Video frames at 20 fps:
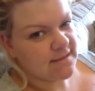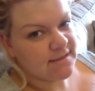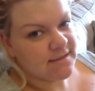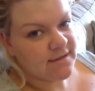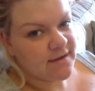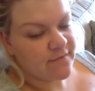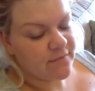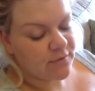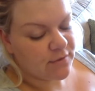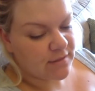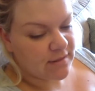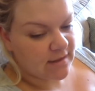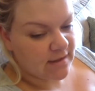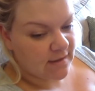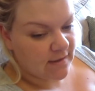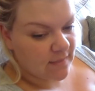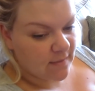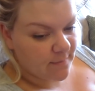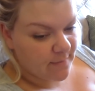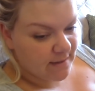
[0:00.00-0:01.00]
and everything
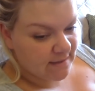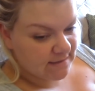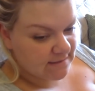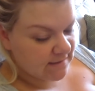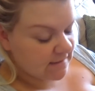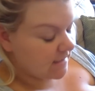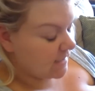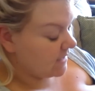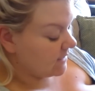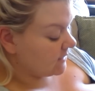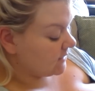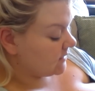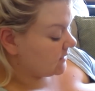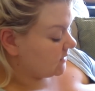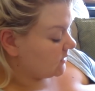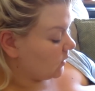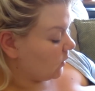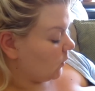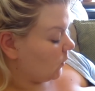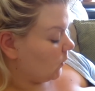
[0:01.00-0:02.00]
in the bassinet.
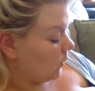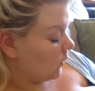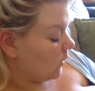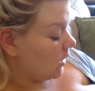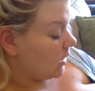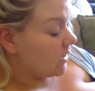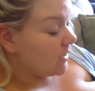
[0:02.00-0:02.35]
So